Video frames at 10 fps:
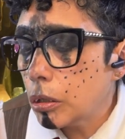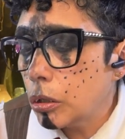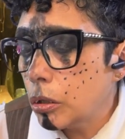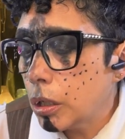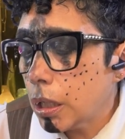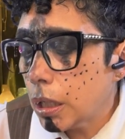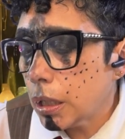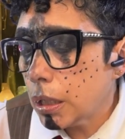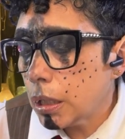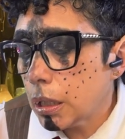Look
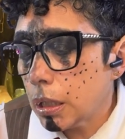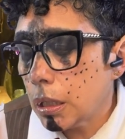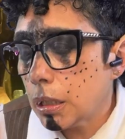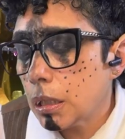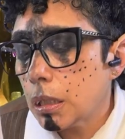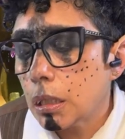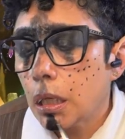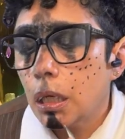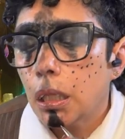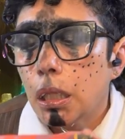at this
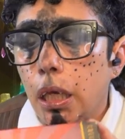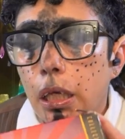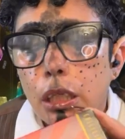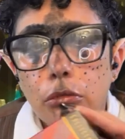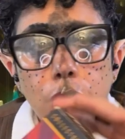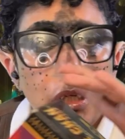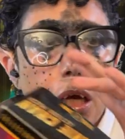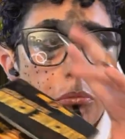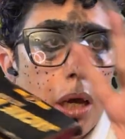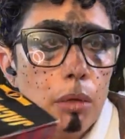collection,
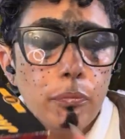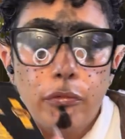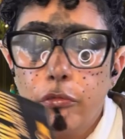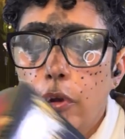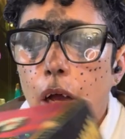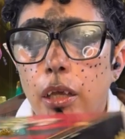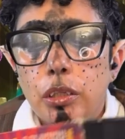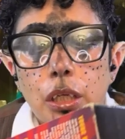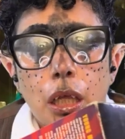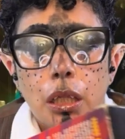my
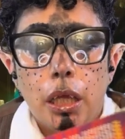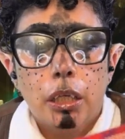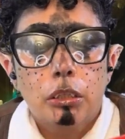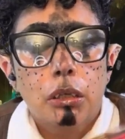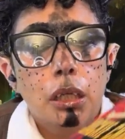prized collection